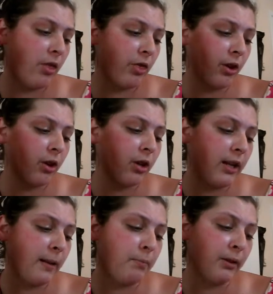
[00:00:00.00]

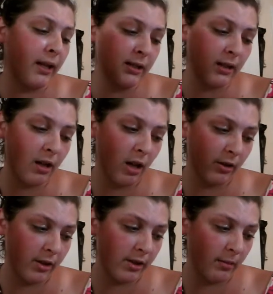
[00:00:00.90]
30 blended
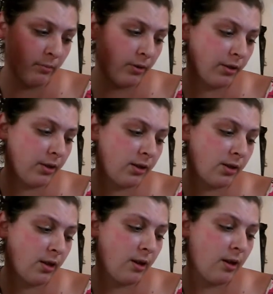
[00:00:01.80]
color symbols,
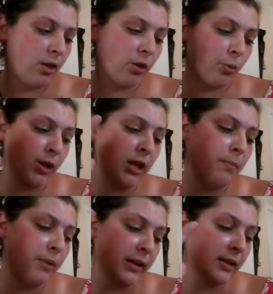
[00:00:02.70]
3
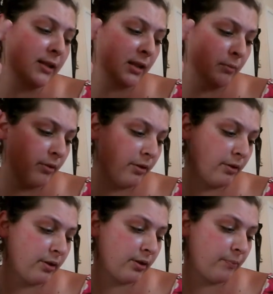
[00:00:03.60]
bead
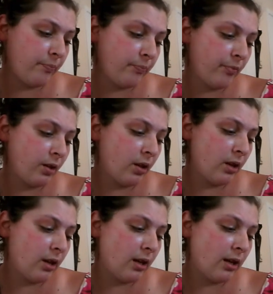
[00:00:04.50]
symbols,
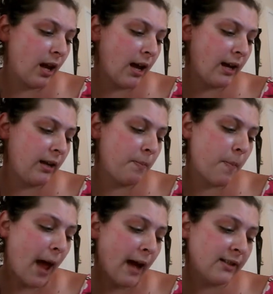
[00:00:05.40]
9
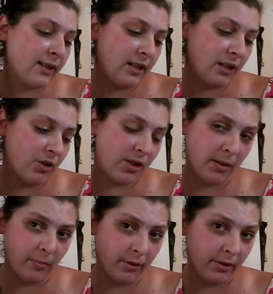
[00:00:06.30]
backstitch
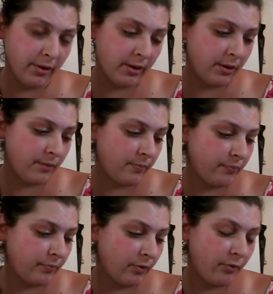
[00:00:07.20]
symbols
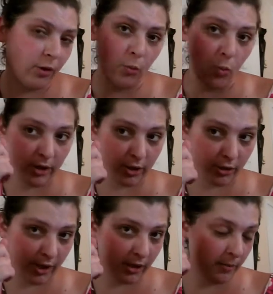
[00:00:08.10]
for
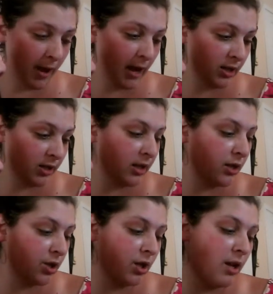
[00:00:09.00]
1-stranded
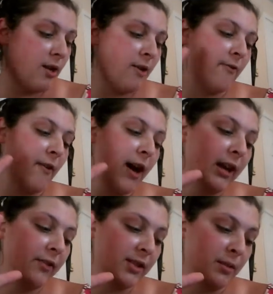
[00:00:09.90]
backstitch,
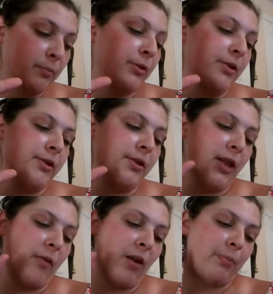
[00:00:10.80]
5 symbols
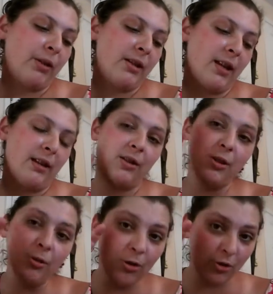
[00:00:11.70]
that represent
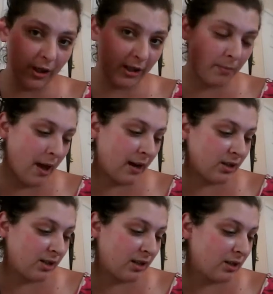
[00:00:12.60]
2-stranded
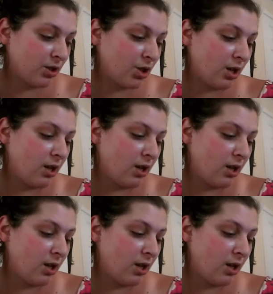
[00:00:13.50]
backstitch,